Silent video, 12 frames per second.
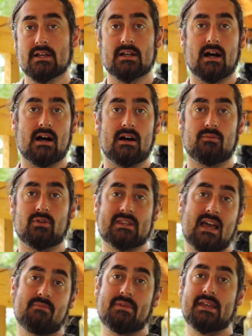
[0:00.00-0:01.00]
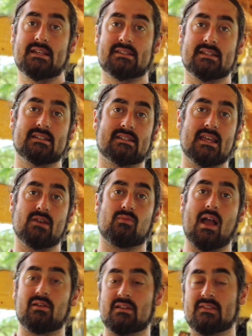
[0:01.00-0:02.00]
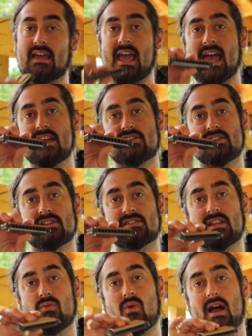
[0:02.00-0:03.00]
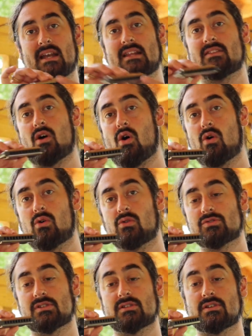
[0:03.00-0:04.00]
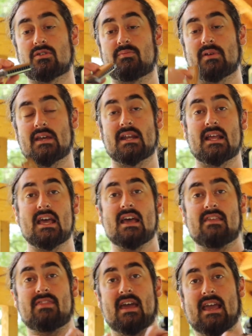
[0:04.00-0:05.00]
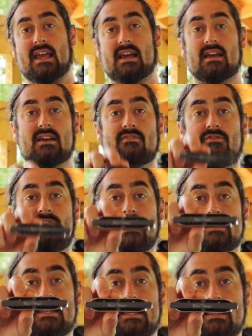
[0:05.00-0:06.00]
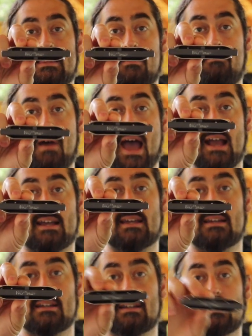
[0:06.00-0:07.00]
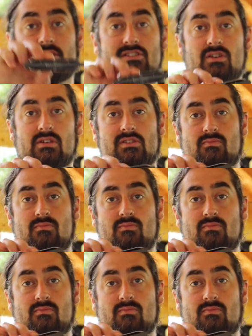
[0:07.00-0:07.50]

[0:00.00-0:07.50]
What that means is they rounded the edges, they widened the holes a little bit, they vented the back so it's